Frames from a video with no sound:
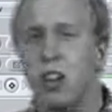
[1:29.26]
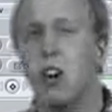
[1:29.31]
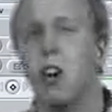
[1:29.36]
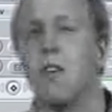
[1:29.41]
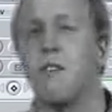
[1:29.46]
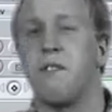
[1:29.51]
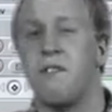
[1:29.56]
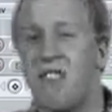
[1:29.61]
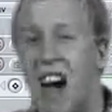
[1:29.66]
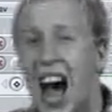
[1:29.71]
to
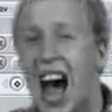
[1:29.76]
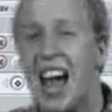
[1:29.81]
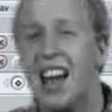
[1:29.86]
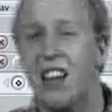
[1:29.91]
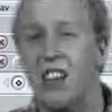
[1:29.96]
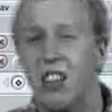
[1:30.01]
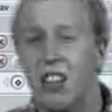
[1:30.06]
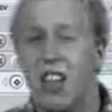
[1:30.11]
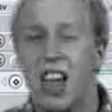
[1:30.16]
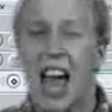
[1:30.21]
go to
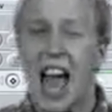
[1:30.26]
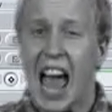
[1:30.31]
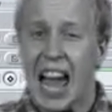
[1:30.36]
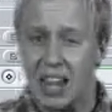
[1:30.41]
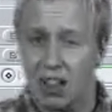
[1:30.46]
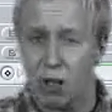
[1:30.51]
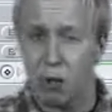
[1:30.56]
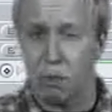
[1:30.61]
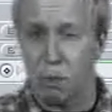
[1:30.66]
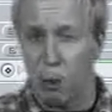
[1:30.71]
File,
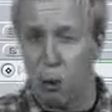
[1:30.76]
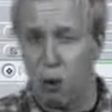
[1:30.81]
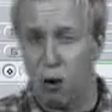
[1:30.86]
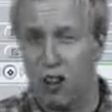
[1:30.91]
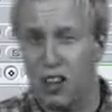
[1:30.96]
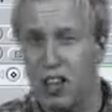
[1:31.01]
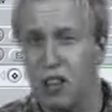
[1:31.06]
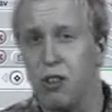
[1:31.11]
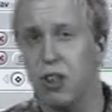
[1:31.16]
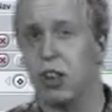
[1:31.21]

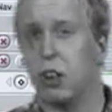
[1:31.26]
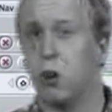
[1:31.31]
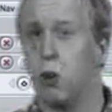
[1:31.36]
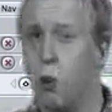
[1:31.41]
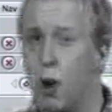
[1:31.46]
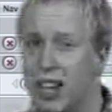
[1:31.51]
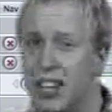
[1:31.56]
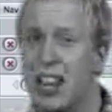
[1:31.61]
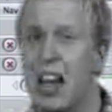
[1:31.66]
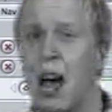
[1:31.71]
Export, using
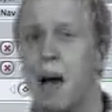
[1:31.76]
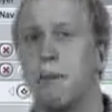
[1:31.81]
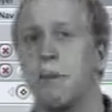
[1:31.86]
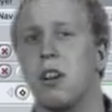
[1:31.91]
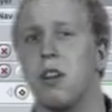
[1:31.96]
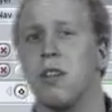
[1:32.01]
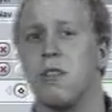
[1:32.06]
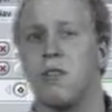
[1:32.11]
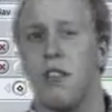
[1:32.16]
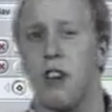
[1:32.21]

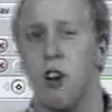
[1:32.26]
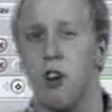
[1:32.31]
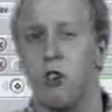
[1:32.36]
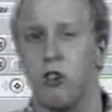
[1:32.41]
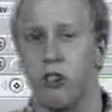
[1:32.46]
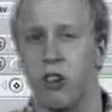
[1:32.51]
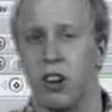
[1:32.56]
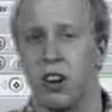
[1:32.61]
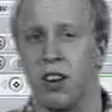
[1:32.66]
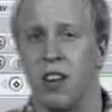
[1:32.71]
QuickTime
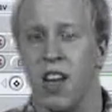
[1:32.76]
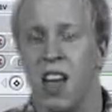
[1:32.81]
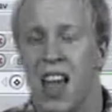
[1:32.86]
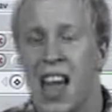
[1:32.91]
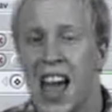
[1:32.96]
Conversion,